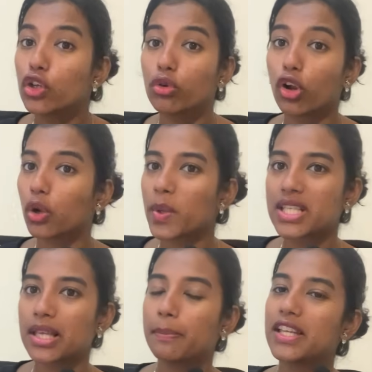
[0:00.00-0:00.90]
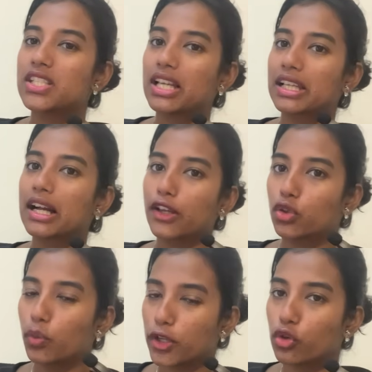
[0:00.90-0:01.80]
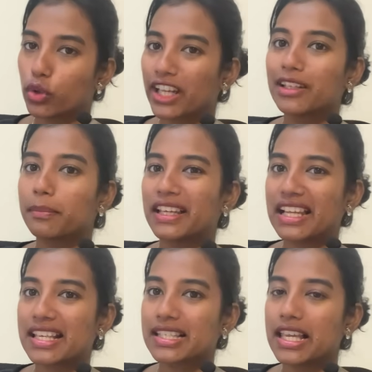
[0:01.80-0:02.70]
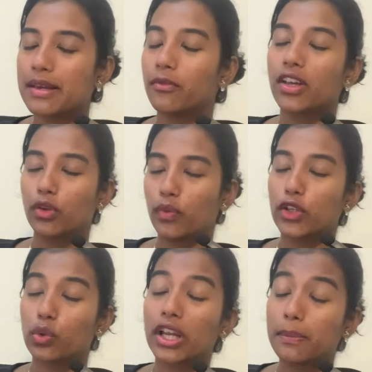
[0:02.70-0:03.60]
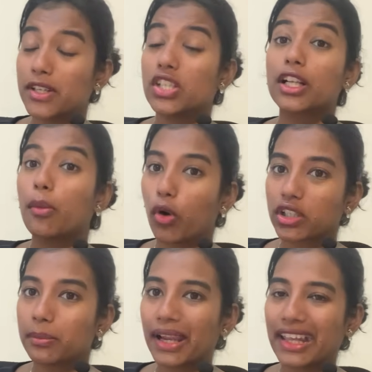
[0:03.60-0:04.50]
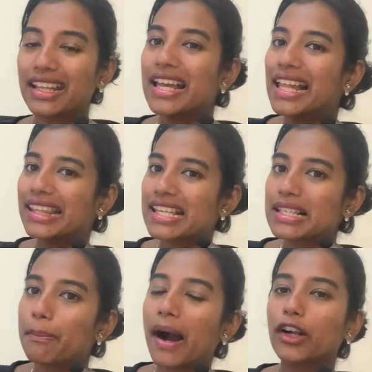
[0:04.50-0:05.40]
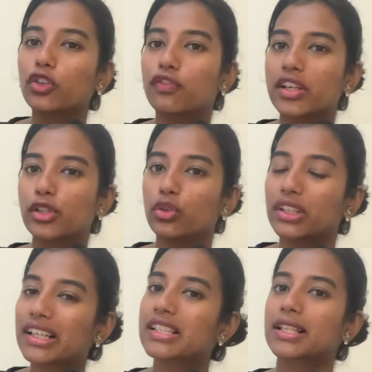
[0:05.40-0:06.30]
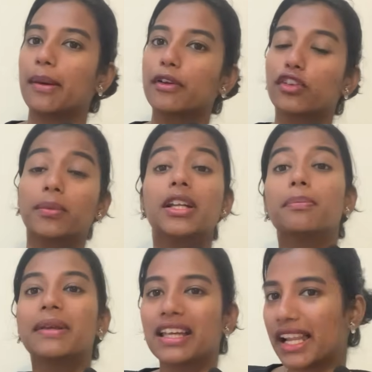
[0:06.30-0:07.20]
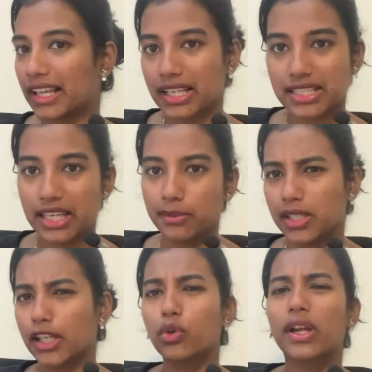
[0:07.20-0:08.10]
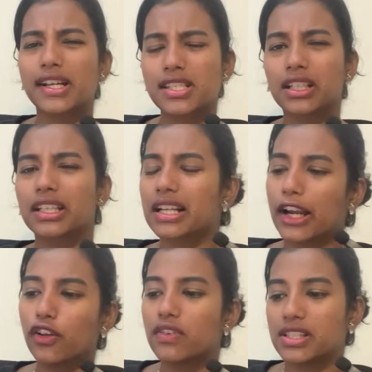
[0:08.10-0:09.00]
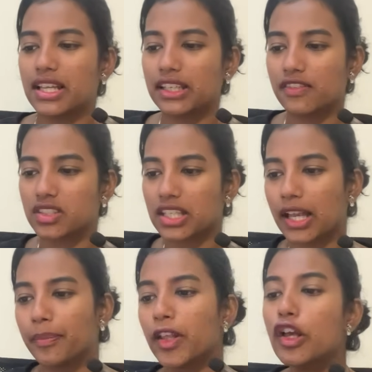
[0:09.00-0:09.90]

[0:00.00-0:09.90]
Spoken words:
You will always see PGL ka, when you look at the PLI scheme, when you look at PGL ka bottom line, there is a part of it, that is coming from the PLI ka scheme, okay? You get certain kind of incentives, okay?